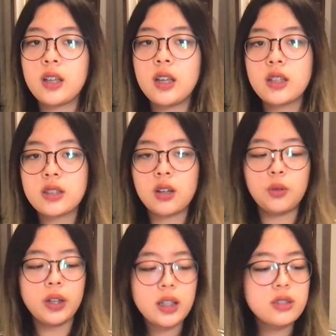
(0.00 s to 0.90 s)
So
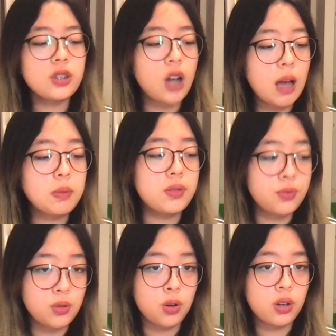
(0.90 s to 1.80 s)
what is the robot
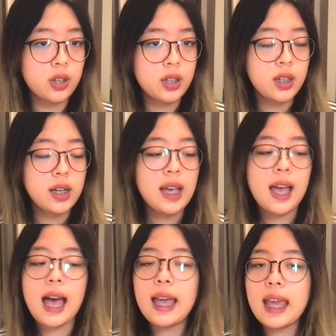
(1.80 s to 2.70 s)
for?
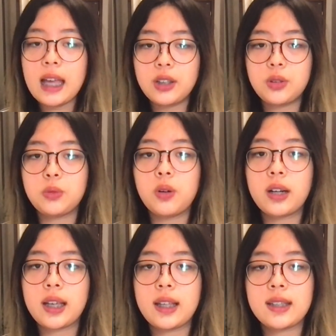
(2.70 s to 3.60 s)
High altitude
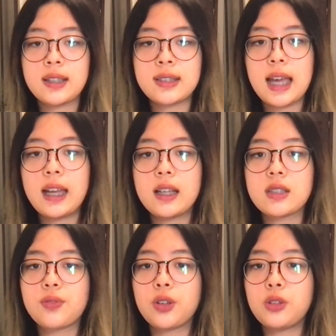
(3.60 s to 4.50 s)
work is
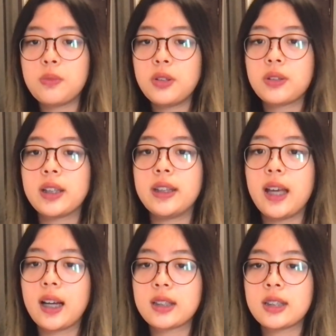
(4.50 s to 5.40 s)
hazardous for human to
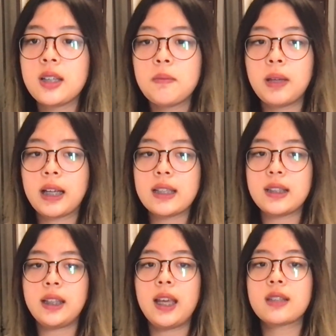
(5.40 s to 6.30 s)
conduct
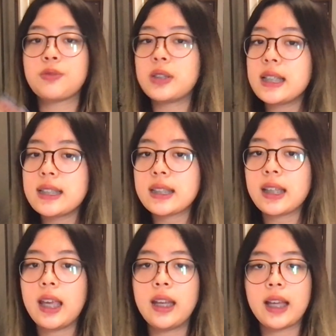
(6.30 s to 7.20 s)
because it takes risk
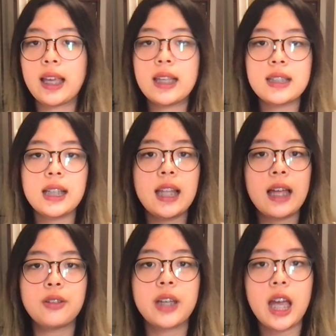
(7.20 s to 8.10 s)
and can easily
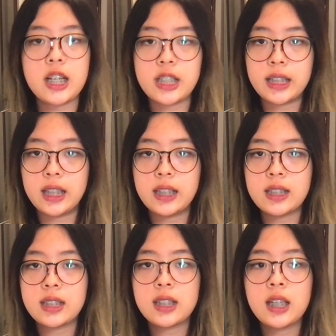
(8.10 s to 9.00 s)
lead to
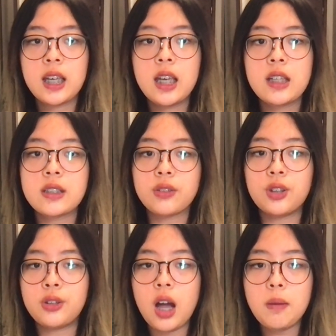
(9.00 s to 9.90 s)
casualties. So
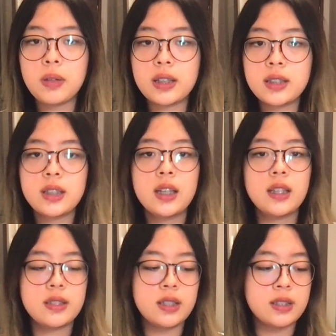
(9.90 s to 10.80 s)
the robot
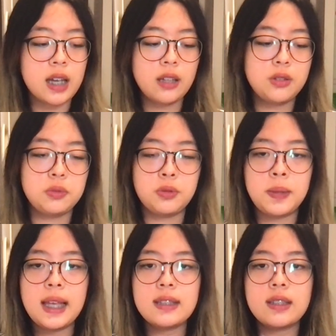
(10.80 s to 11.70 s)
is designed to
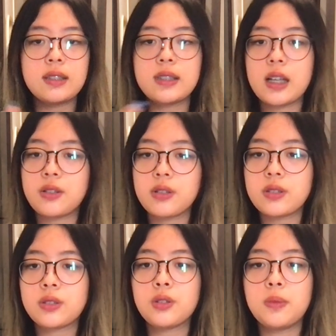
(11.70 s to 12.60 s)
replace this
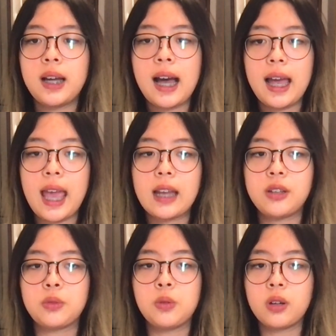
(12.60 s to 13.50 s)
dangerous human high
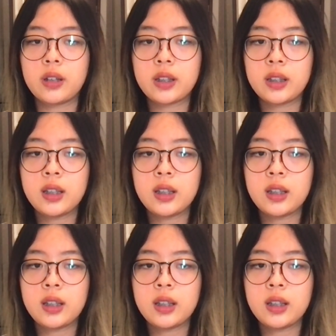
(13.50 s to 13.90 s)
altitude work.